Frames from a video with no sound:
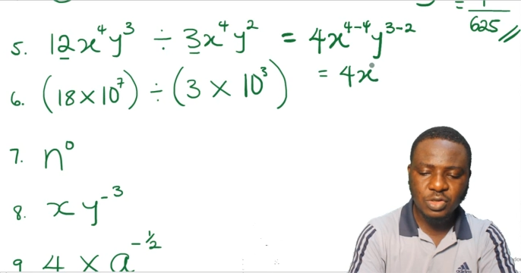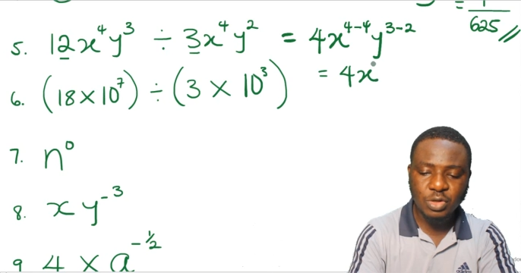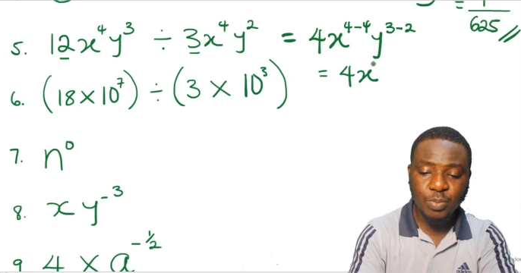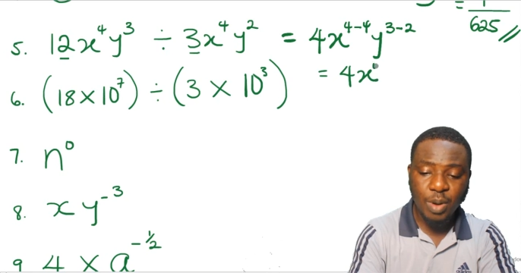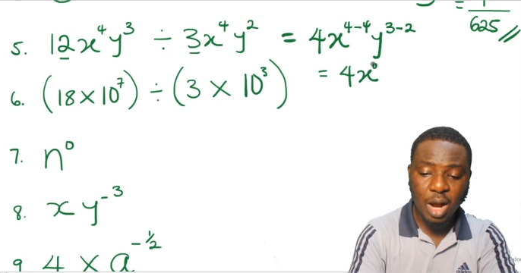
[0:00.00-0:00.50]
raised
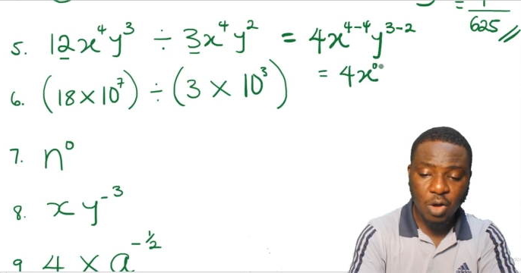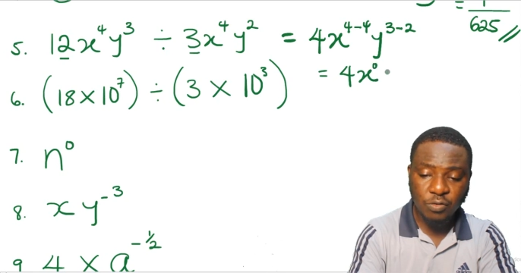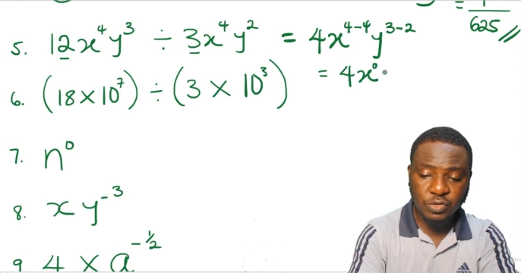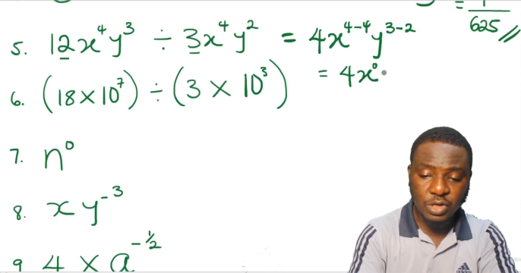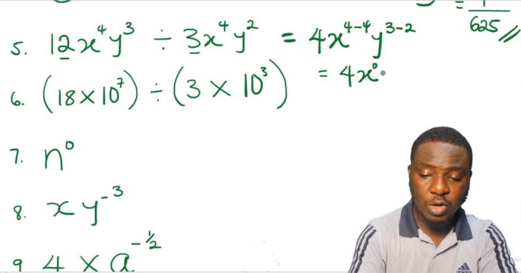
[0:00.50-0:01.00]
to the power
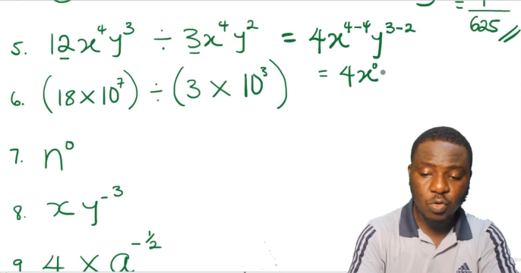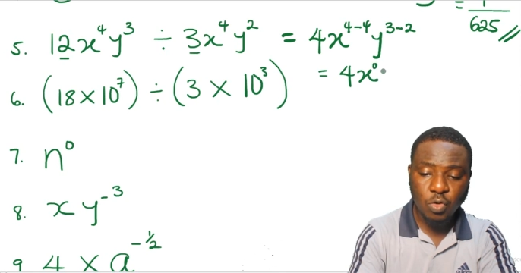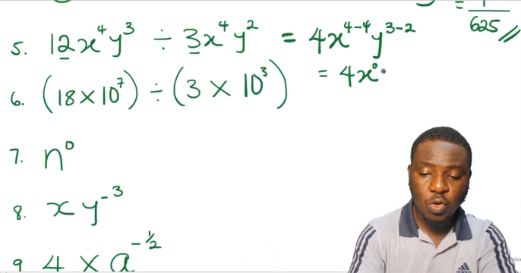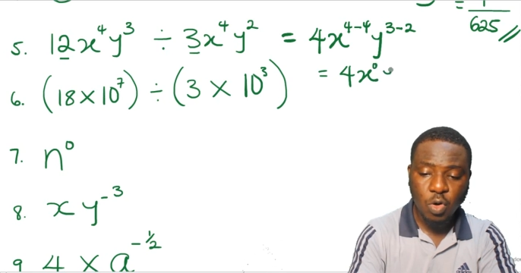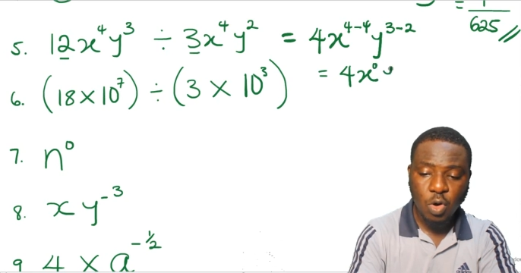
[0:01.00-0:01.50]
of
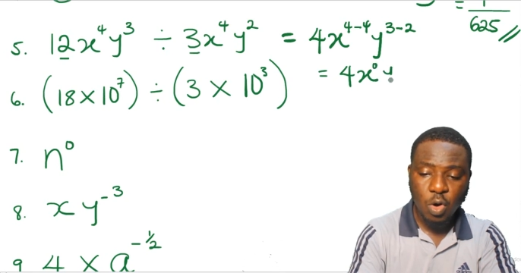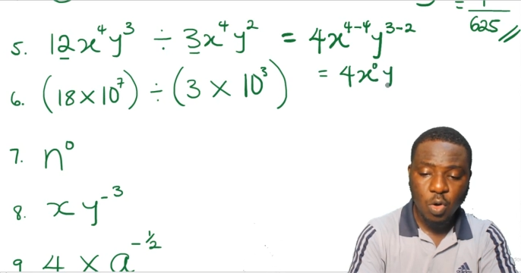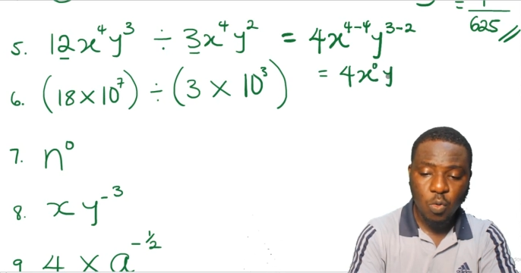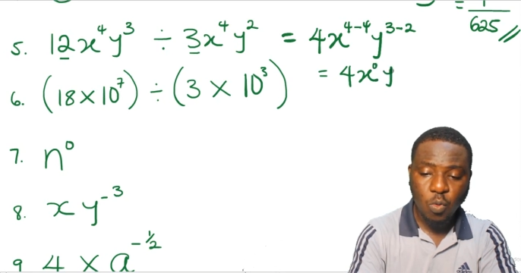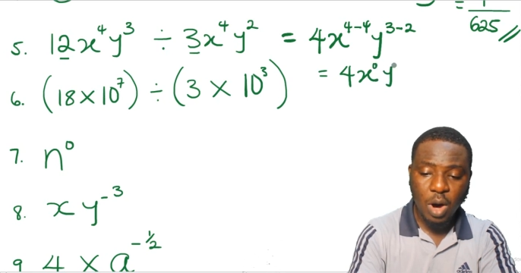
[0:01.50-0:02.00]
0,
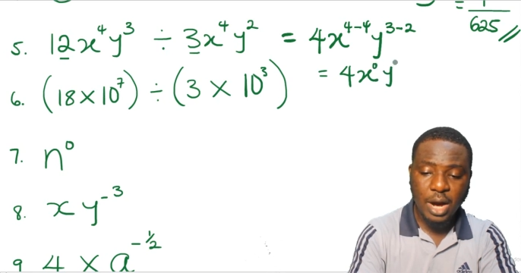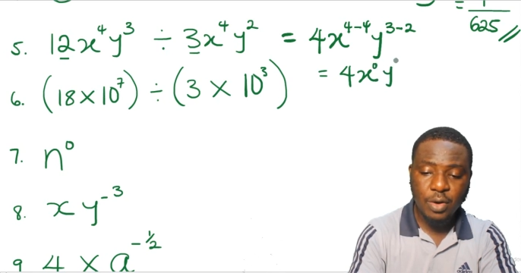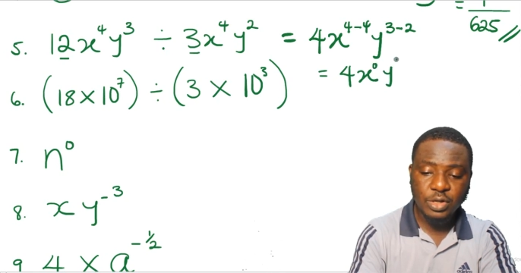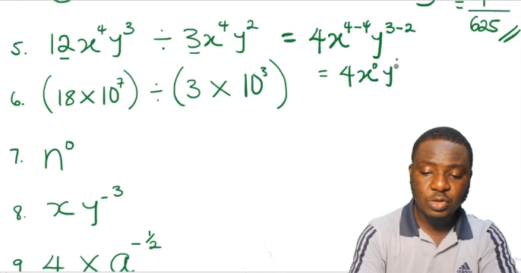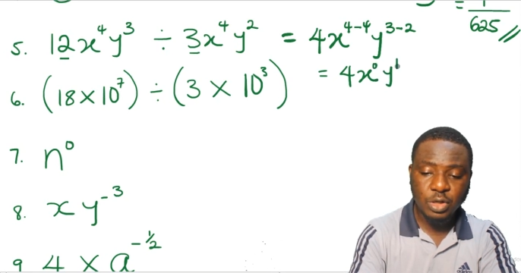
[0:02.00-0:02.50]
y
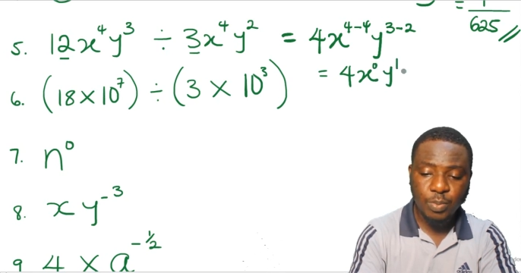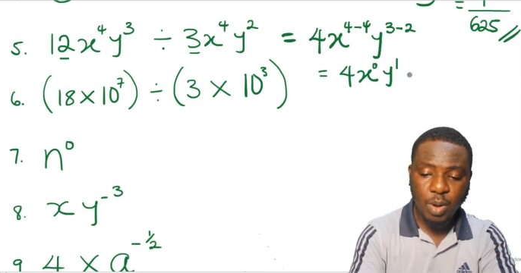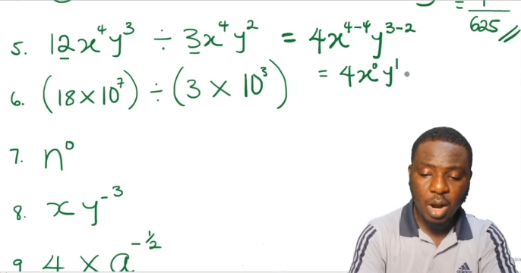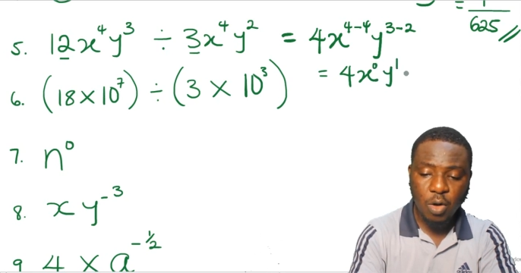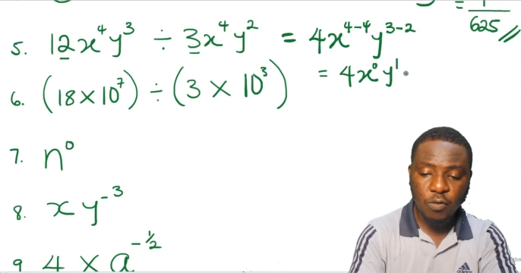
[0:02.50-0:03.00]
raised to the
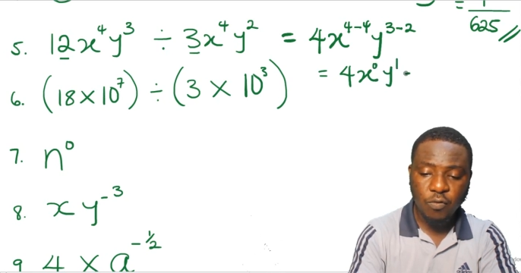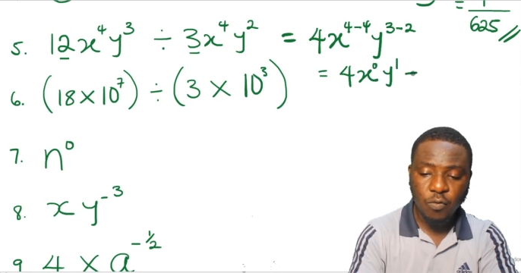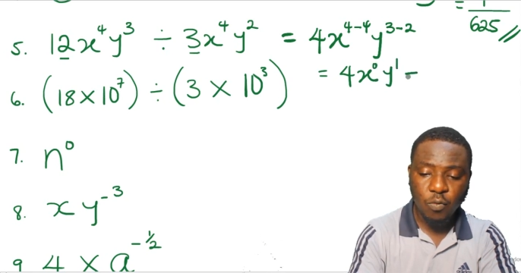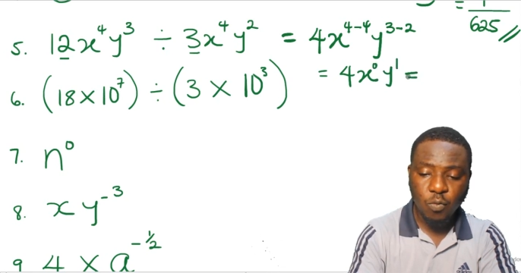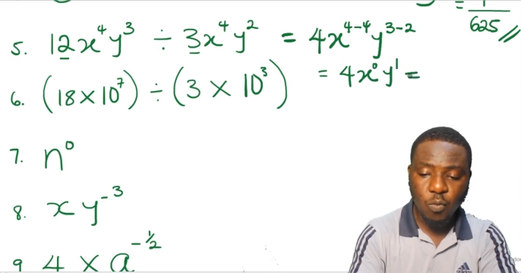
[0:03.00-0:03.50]
power of
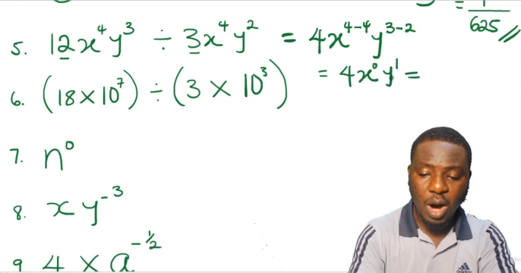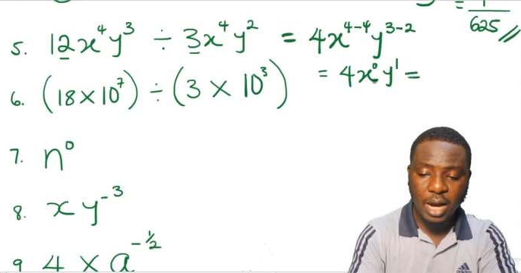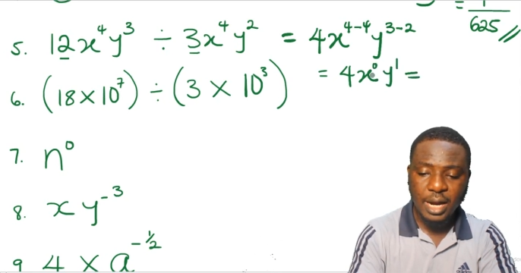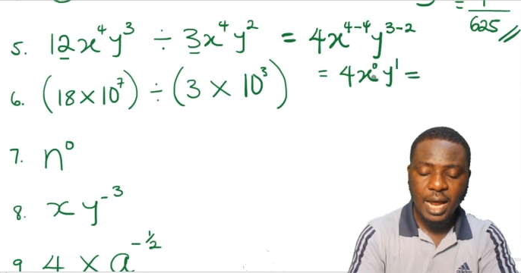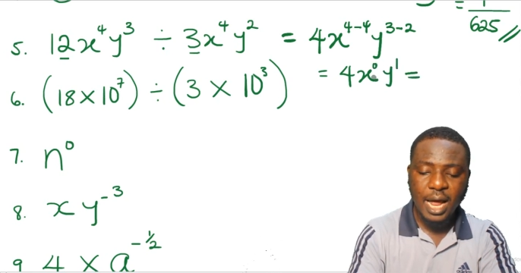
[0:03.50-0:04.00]

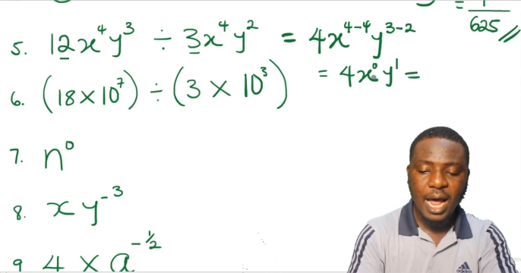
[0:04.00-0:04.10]
1.